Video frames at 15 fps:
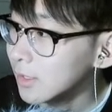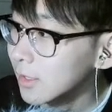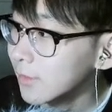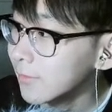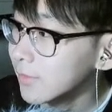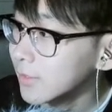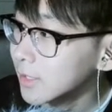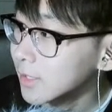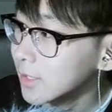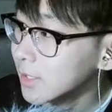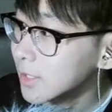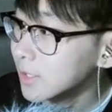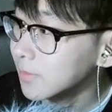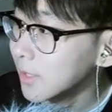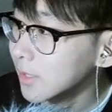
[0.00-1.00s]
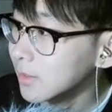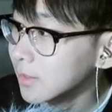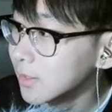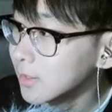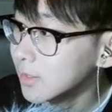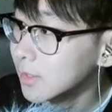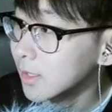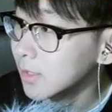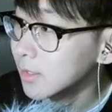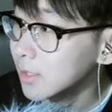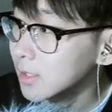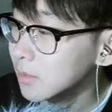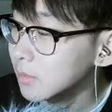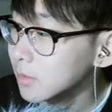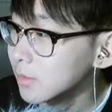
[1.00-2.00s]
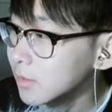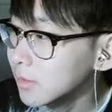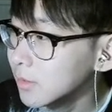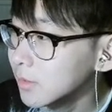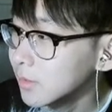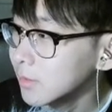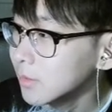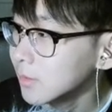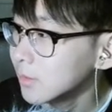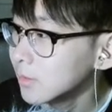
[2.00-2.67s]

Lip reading: Converting these back to unsigned decimals.